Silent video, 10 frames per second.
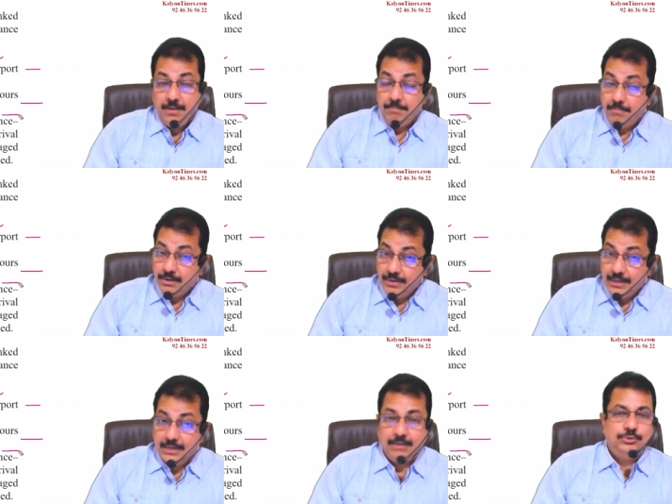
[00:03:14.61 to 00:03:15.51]
But when
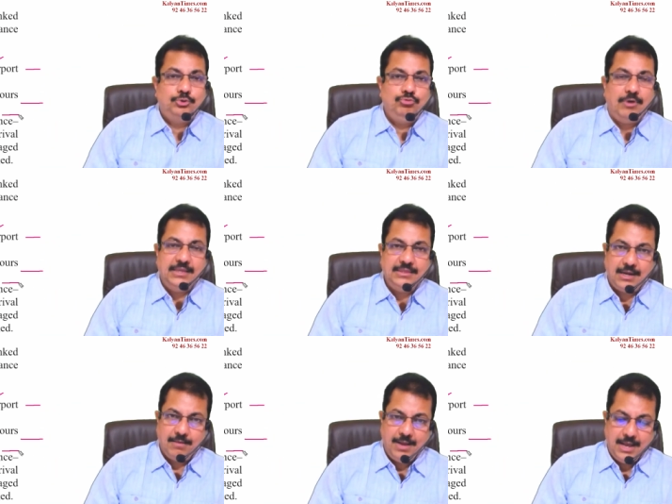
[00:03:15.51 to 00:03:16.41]
it comes to
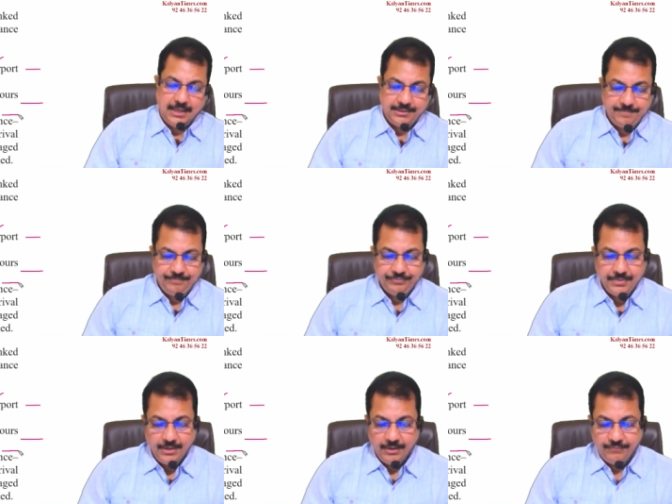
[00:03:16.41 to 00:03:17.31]
Hyderabad,
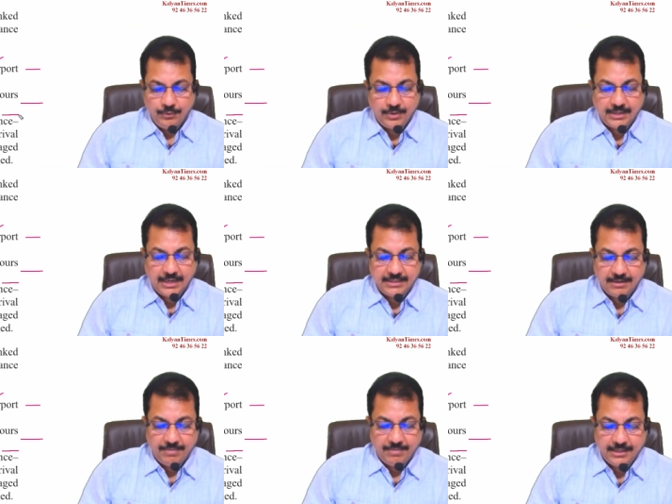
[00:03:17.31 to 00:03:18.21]
if you look at
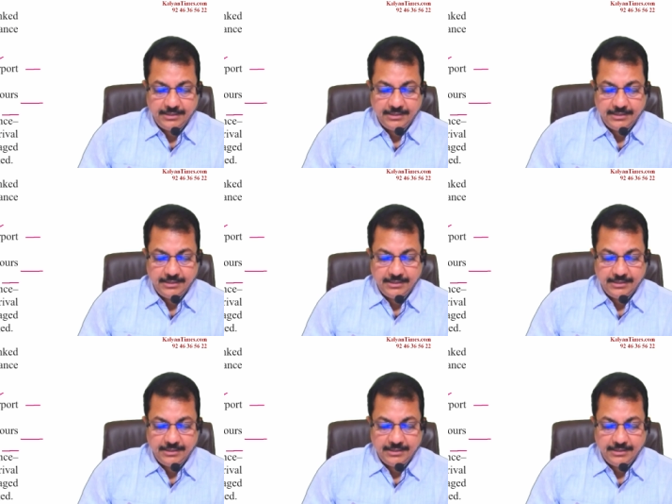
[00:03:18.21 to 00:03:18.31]
Hyderabad,